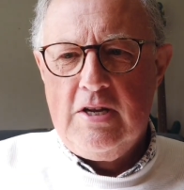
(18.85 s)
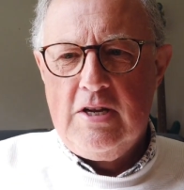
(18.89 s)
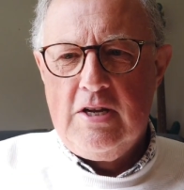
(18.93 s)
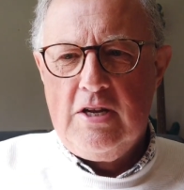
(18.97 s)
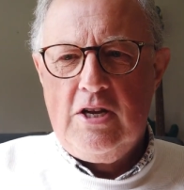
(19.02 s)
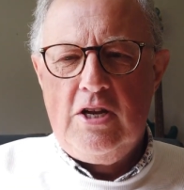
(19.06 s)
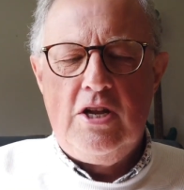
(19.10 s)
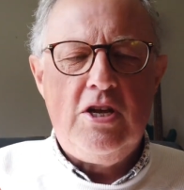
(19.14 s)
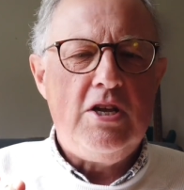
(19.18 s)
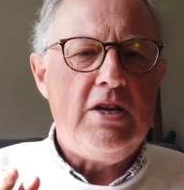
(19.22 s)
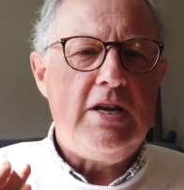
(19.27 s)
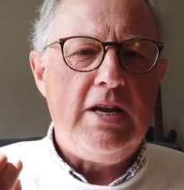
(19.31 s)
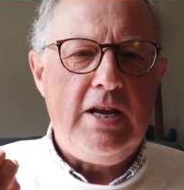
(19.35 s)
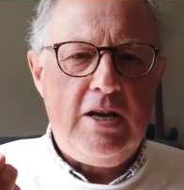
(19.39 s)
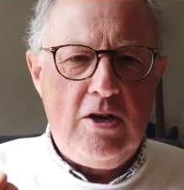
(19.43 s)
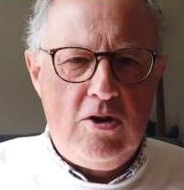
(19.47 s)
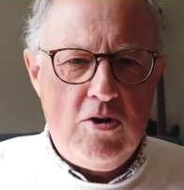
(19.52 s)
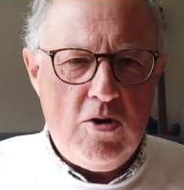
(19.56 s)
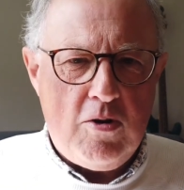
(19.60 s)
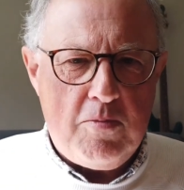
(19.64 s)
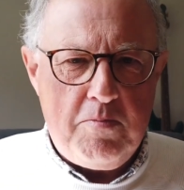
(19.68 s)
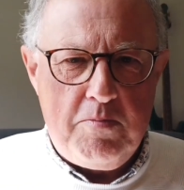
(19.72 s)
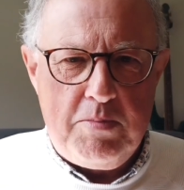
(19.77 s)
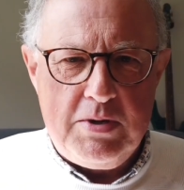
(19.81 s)
learning
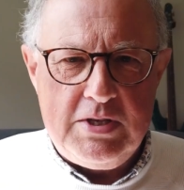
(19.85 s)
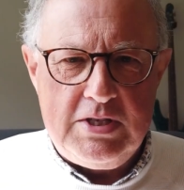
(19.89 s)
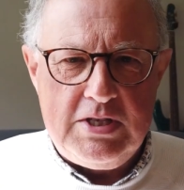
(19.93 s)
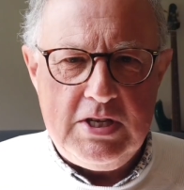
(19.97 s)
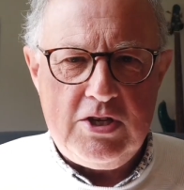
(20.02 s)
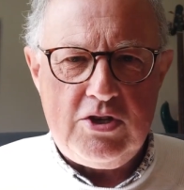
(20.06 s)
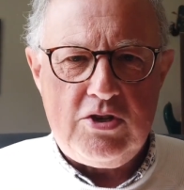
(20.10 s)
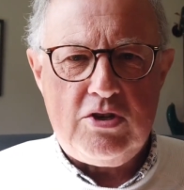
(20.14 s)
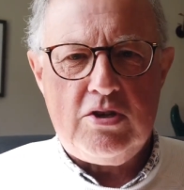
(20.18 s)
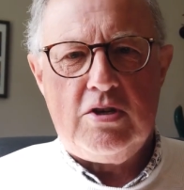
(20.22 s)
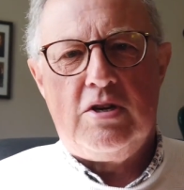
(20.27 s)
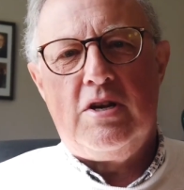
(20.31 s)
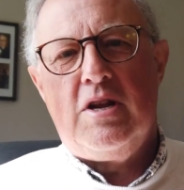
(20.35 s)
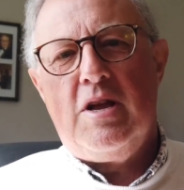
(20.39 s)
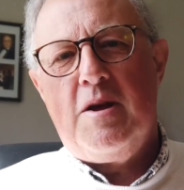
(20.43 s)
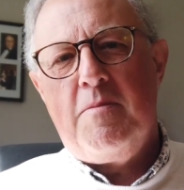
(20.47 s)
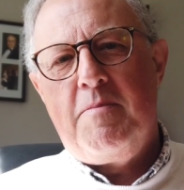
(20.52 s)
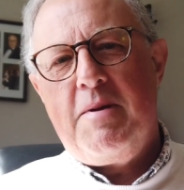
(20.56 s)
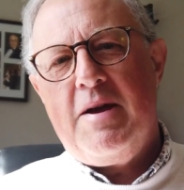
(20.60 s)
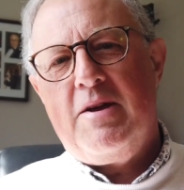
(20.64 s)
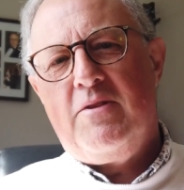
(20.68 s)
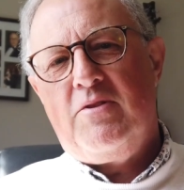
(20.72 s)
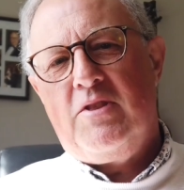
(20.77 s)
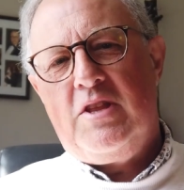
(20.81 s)
composition,
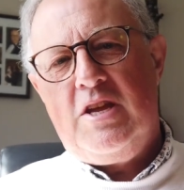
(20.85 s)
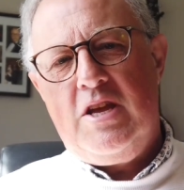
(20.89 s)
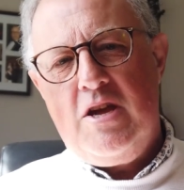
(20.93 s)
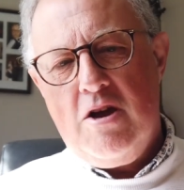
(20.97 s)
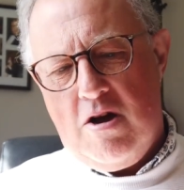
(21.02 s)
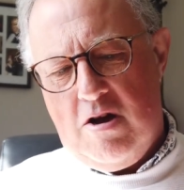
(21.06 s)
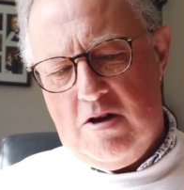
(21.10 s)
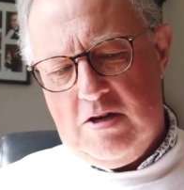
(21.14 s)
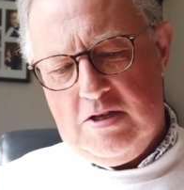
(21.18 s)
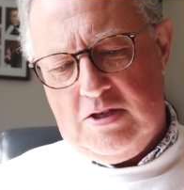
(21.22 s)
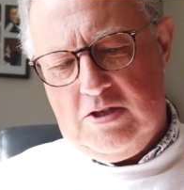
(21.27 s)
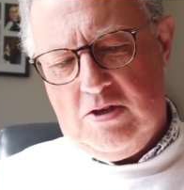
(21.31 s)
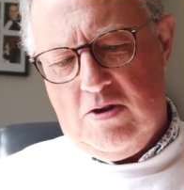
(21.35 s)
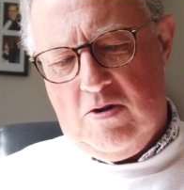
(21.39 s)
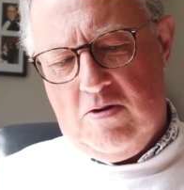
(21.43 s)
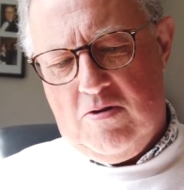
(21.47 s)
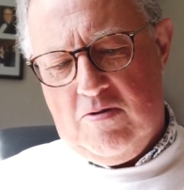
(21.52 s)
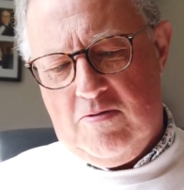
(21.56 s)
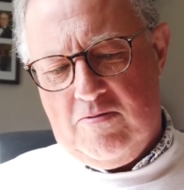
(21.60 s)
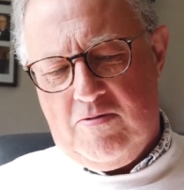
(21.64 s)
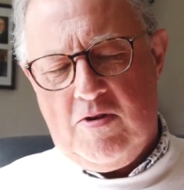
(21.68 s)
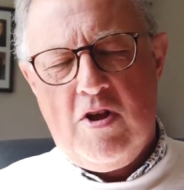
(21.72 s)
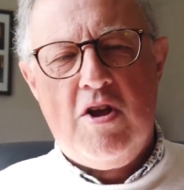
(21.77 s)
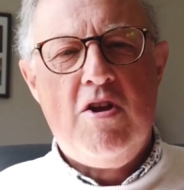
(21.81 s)
about the art
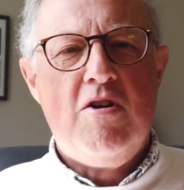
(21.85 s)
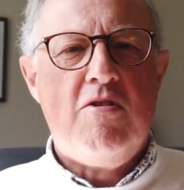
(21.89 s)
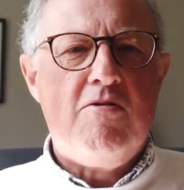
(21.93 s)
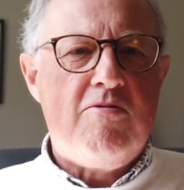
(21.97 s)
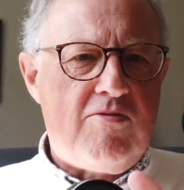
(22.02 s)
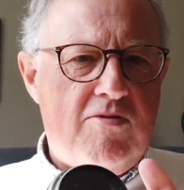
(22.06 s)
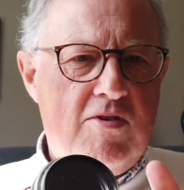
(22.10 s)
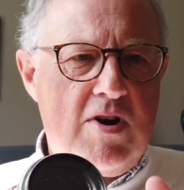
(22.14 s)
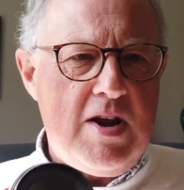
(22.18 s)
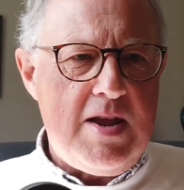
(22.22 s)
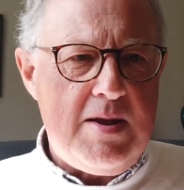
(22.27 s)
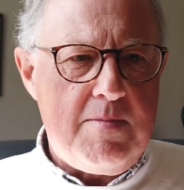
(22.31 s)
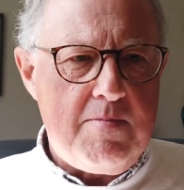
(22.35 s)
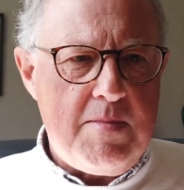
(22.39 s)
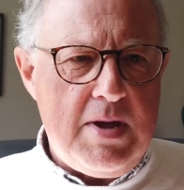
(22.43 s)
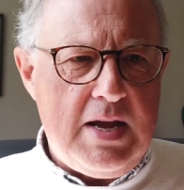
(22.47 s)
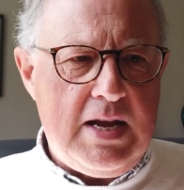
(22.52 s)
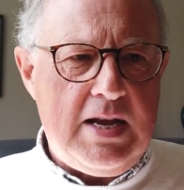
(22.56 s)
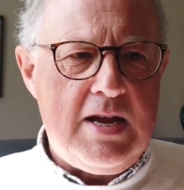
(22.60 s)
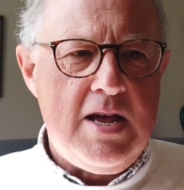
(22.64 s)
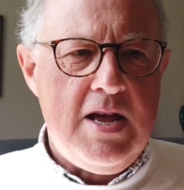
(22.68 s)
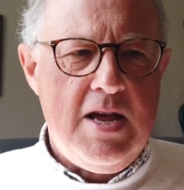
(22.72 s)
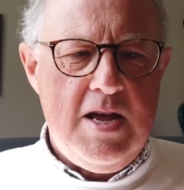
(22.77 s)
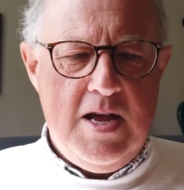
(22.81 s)
of
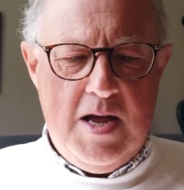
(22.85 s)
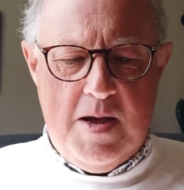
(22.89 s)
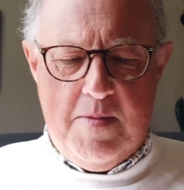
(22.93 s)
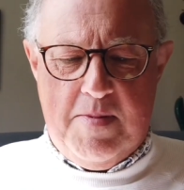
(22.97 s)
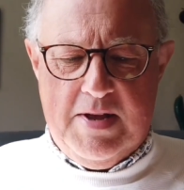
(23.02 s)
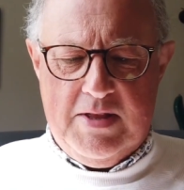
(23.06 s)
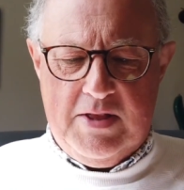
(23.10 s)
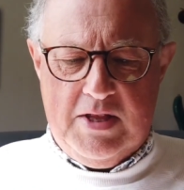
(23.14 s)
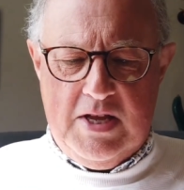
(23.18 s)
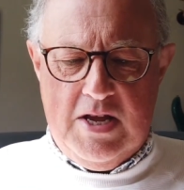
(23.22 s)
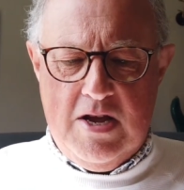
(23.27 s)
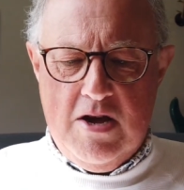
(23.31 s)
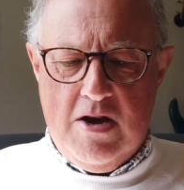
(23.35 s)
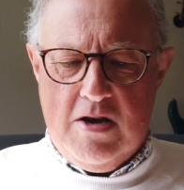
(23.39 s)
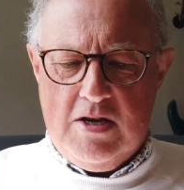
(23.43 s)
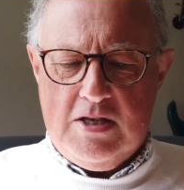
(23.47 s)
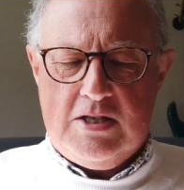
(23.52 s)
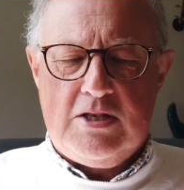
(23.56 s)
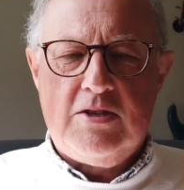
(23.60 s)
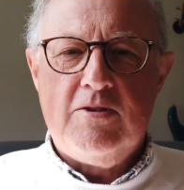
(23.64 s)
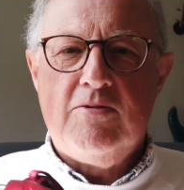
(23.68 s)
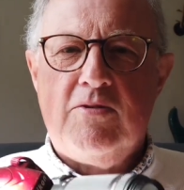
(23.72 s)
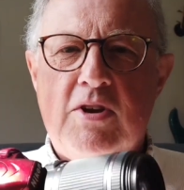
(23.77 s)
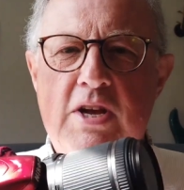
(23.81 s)
framing, about the
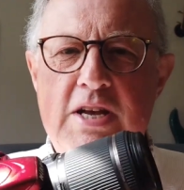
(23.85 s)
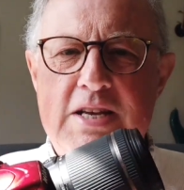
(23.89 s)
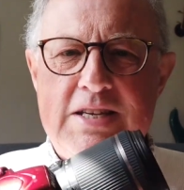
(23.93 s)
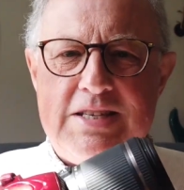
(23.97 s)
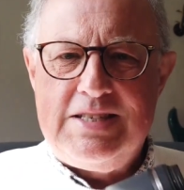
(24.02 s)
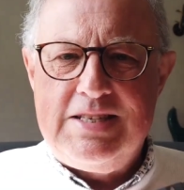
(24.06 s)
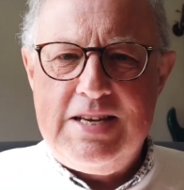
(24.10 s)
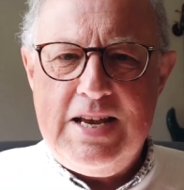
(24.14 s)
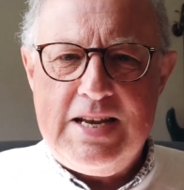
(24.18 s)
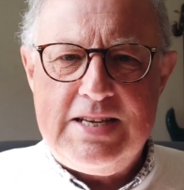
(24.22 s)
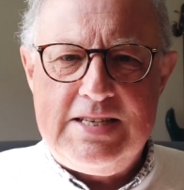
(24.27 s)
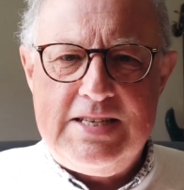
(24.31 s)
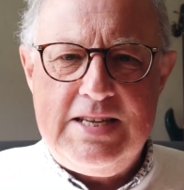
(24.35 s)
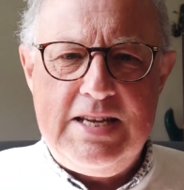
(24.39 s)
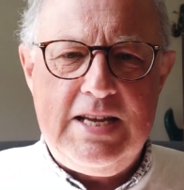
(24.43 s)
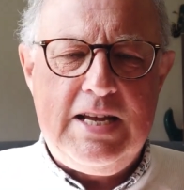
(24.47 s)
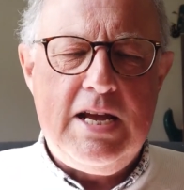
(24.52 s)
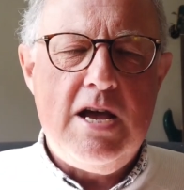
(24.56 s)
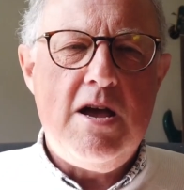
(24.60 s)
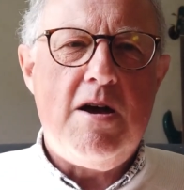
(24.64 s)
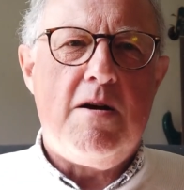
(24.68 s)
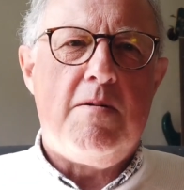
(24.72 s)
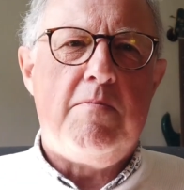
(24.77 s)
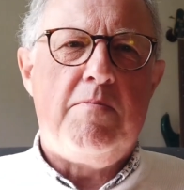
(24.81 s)
art of setting
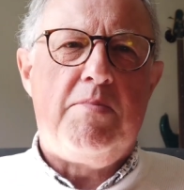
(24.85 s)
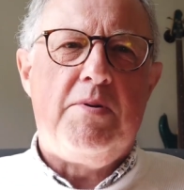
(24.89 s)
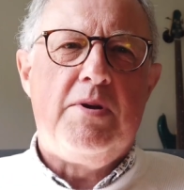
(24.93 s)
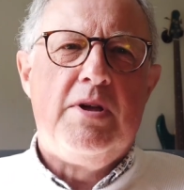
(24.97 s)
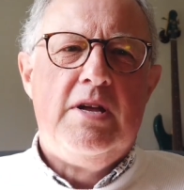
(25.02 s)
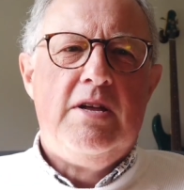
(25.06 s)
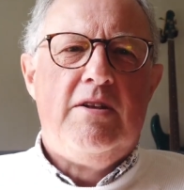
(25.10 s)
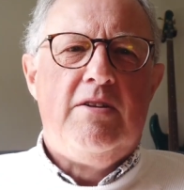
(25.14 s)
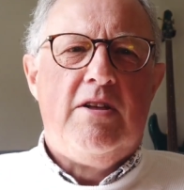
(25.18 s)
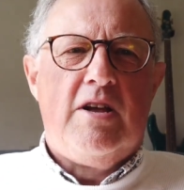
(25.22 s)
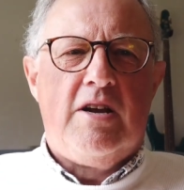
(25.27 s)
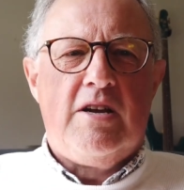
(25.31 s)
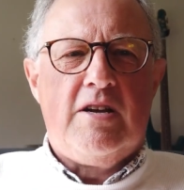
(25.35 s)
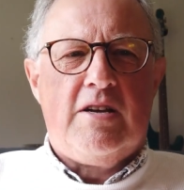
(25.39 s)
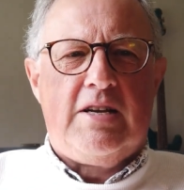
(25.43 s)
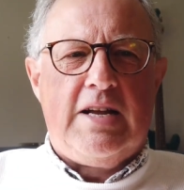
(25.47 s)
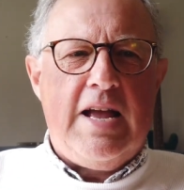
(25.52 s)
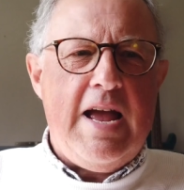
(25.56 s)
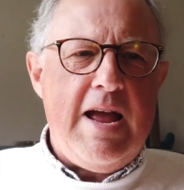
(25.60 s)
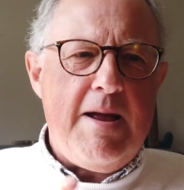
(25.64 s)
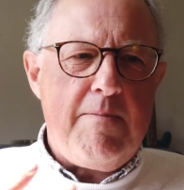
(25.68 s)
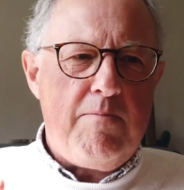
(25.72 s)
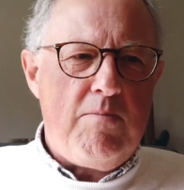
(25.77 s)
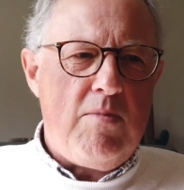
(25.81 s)
up a
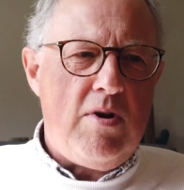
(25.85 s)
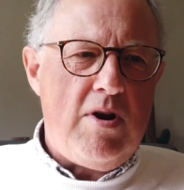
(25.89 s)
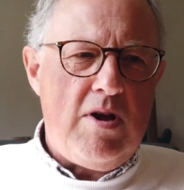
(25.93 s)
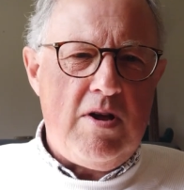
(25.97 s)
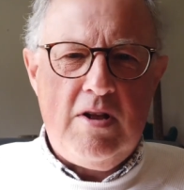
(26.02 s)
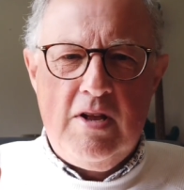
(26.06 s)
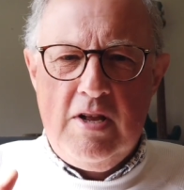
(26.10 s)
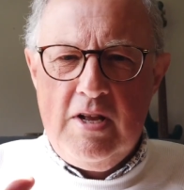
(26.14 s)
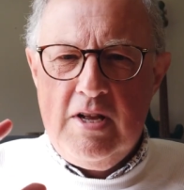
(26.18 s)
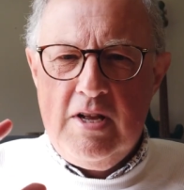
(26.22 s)
camera,